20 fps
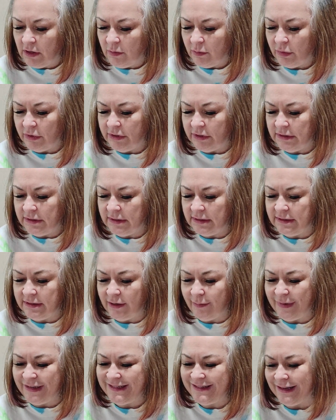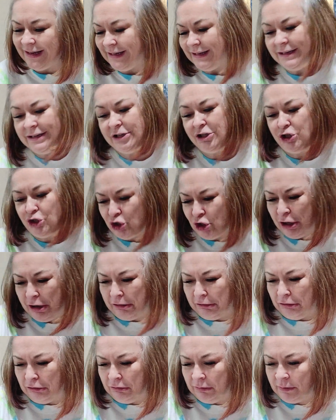but this is not my psychic
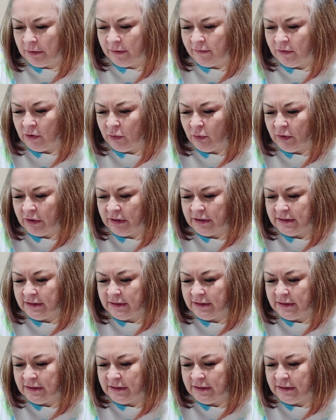channel. If you want